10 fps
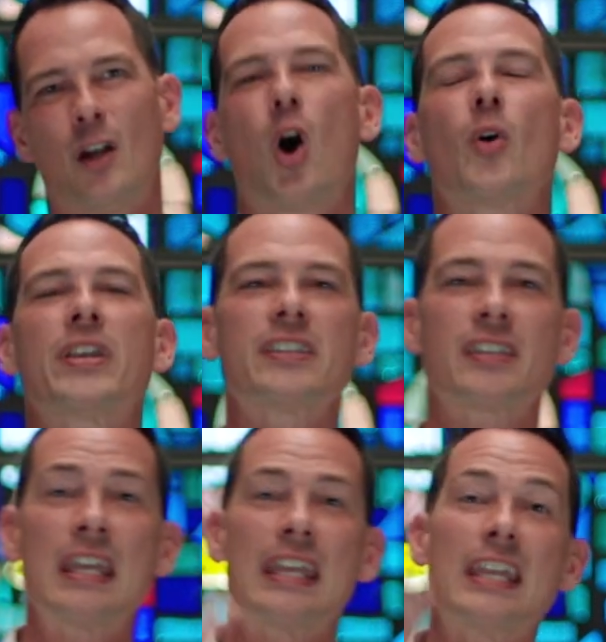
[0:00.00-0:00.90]
Oh,
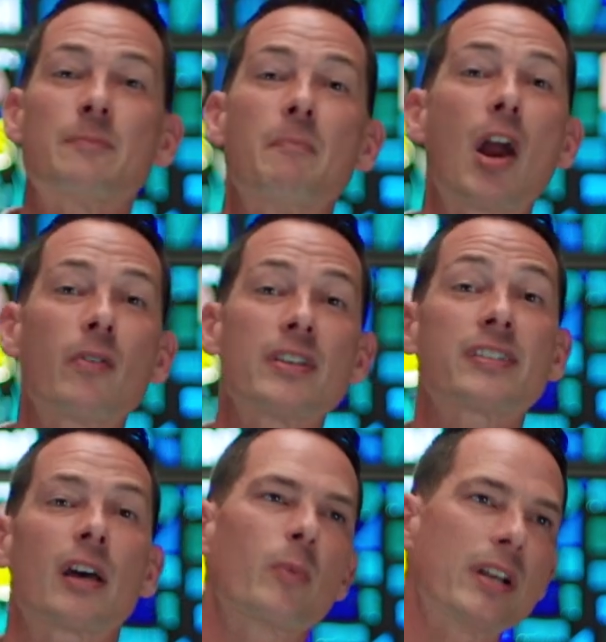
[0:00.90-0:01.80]
he's Mary's
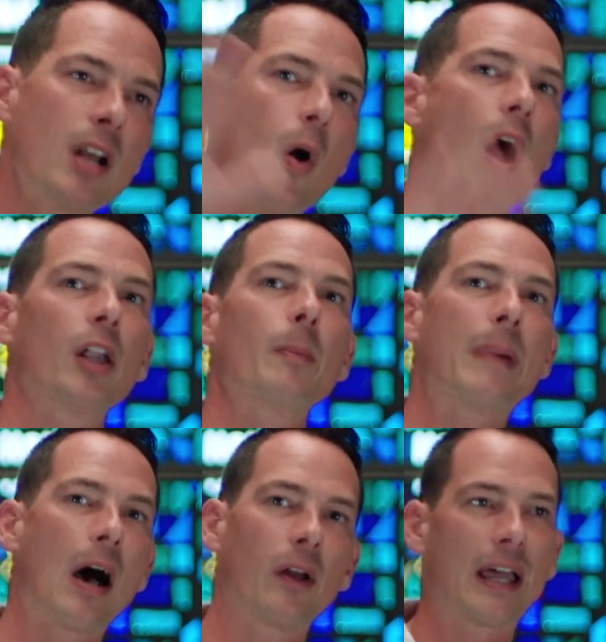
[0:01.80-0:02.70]
son. We know all
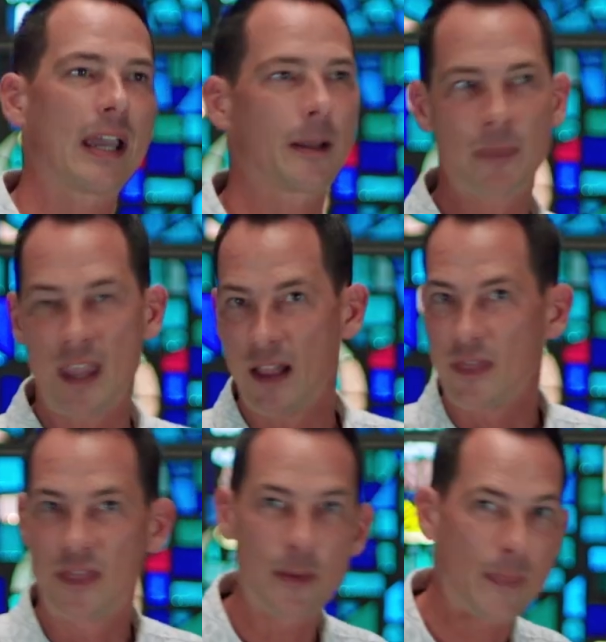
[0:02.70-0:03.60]
about, like,
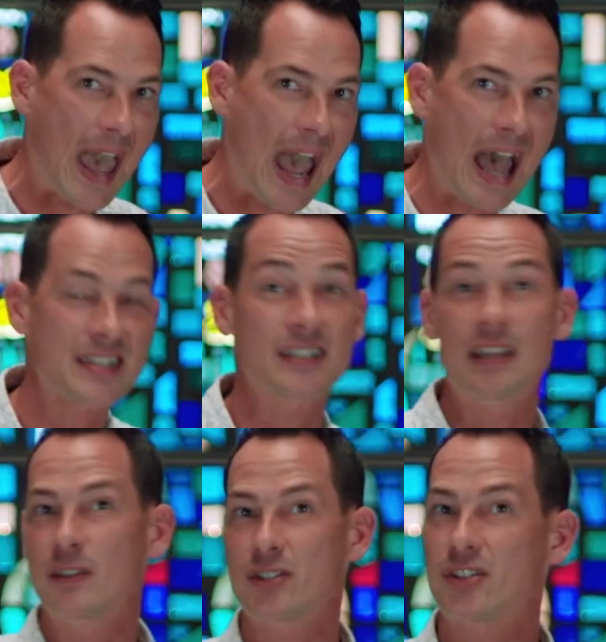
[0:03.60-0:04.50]
the past
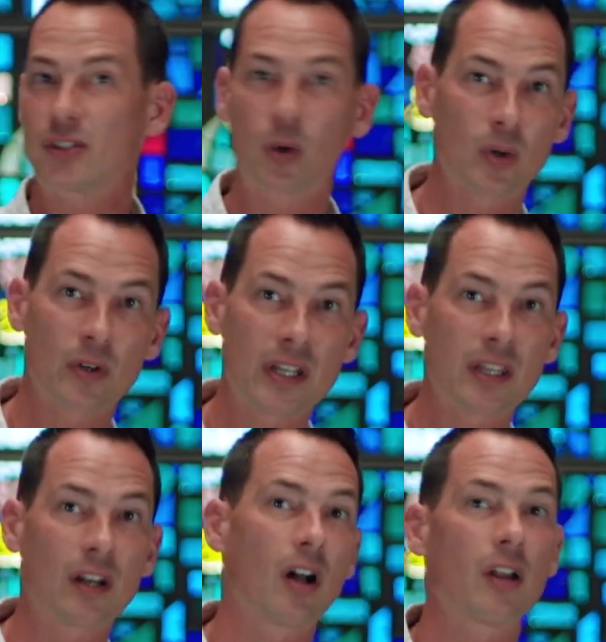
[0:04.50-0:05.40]
and the
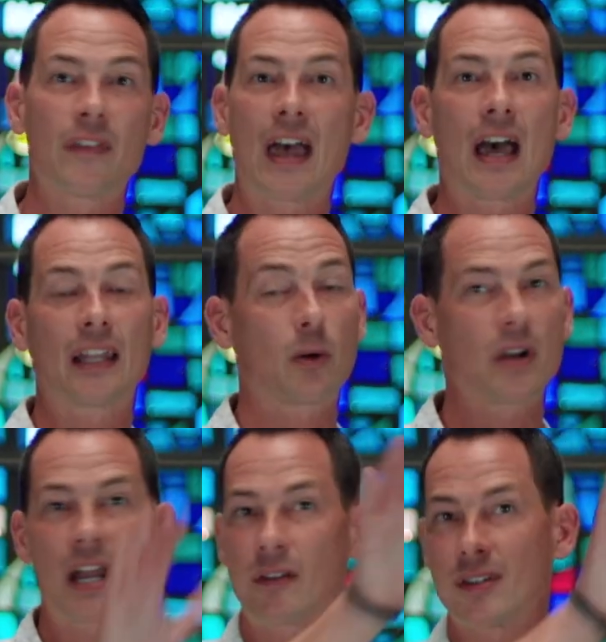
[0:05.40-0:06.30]
story and all of that. Like, we're
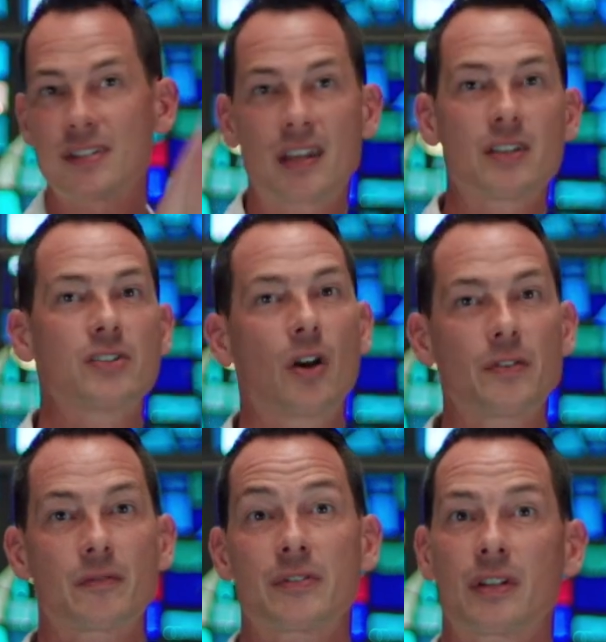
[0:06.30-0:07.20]
not even going to say he's
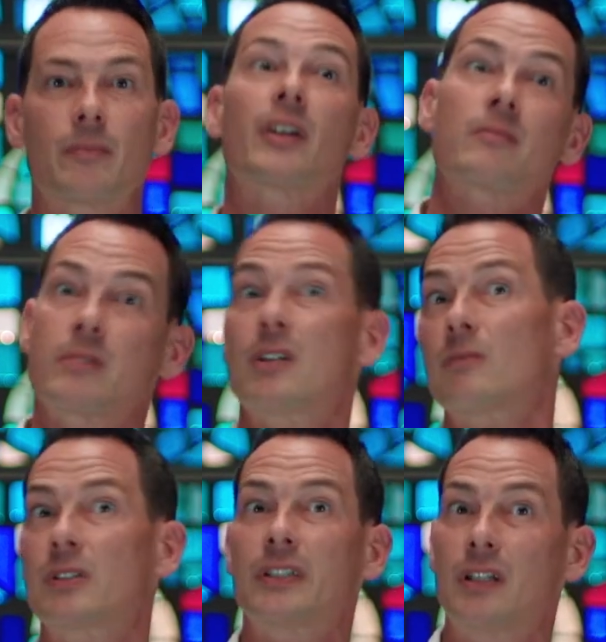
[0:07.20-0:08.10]
Joseph's son because we
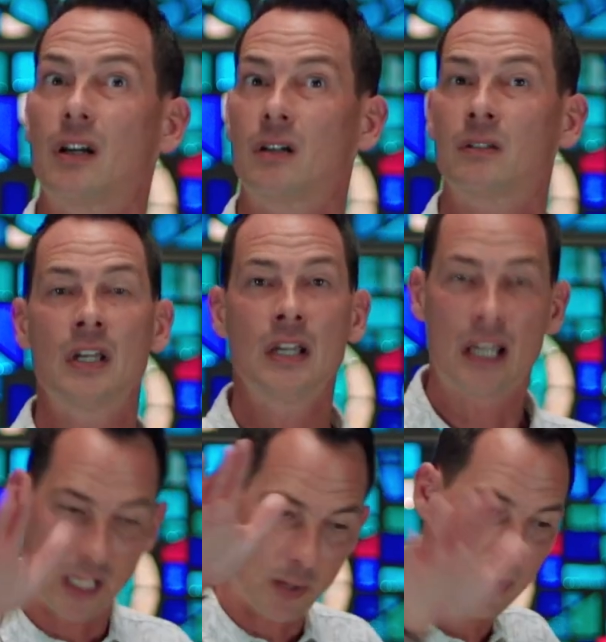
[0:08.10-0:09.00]
don't really know.
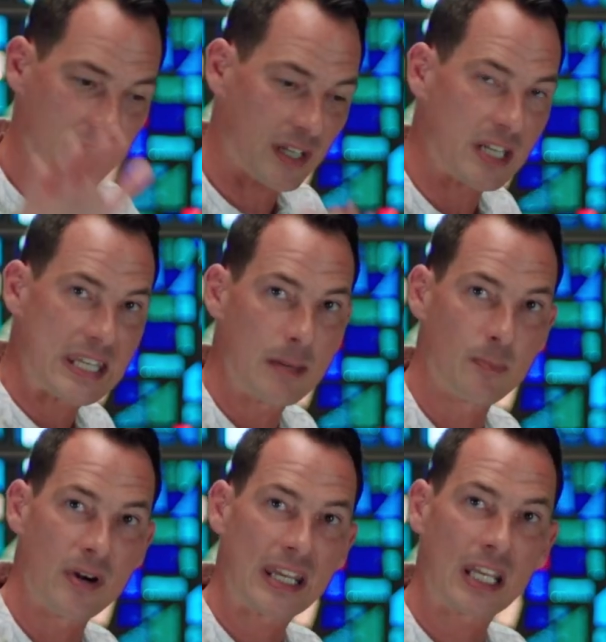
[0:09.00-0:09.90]
And, like, we're just going to keep
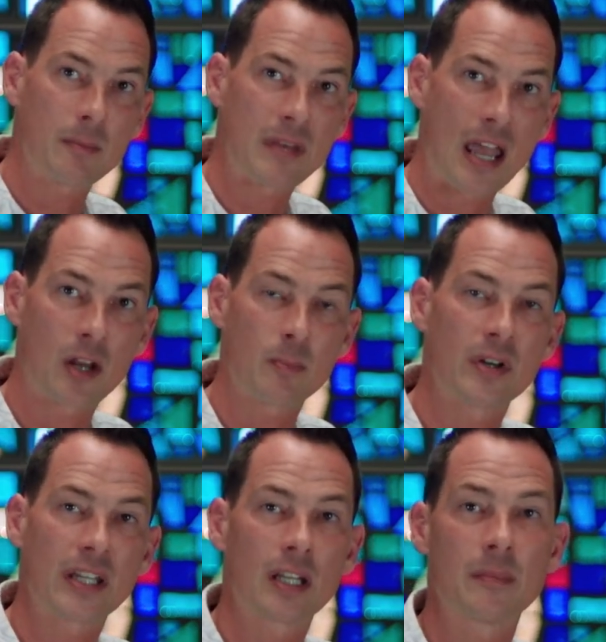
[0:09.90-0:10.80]
bringing him down and
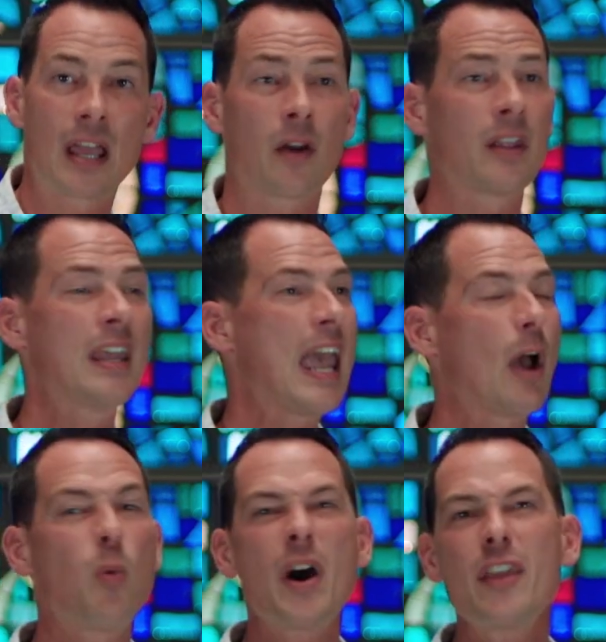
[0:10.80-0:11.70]
bringing him down.
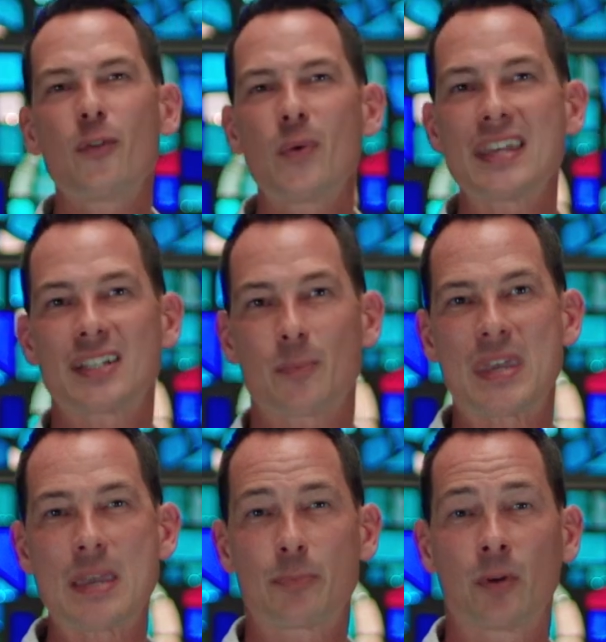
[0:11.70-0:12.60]
And what if we as a
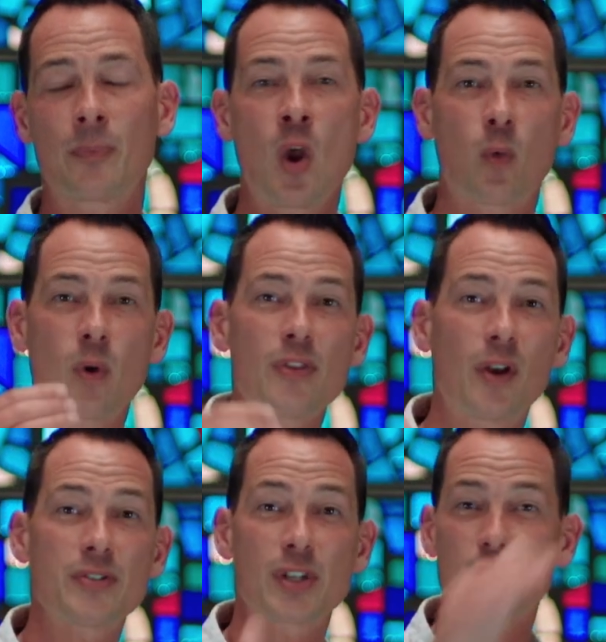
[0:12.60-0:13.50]
people weren't
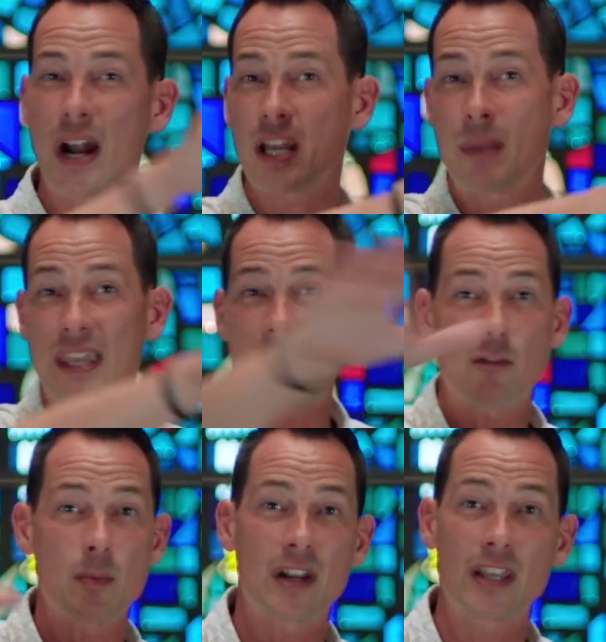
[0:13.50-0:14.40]
those that tried to make
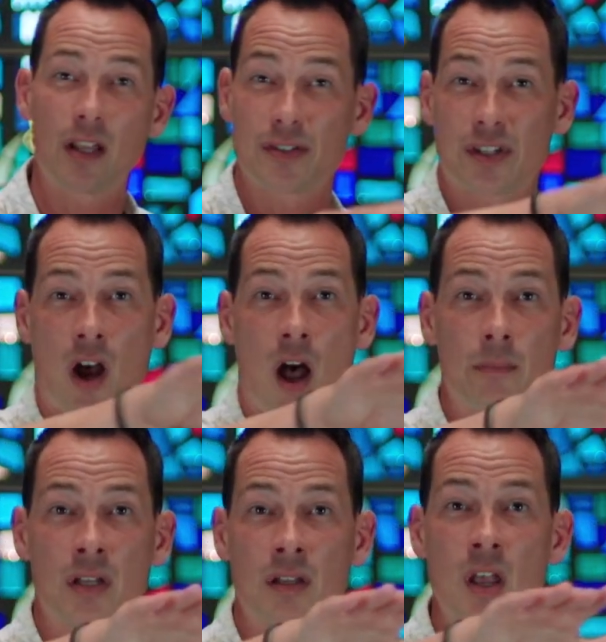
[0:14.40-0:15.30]
everybody else
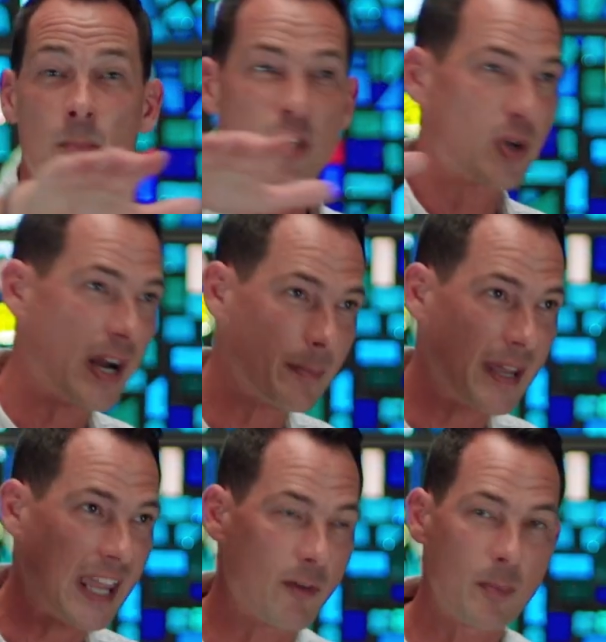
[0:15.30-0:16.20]
common, but tried to
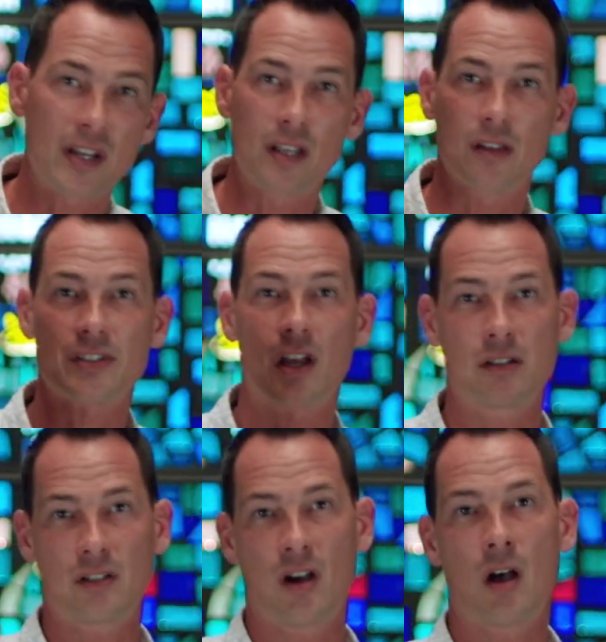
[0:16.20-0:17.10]
make everybody else
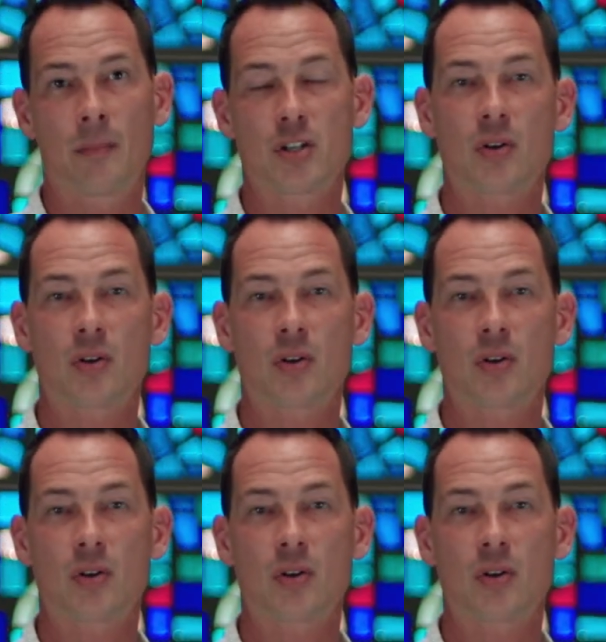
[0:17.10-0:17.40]
uncommon,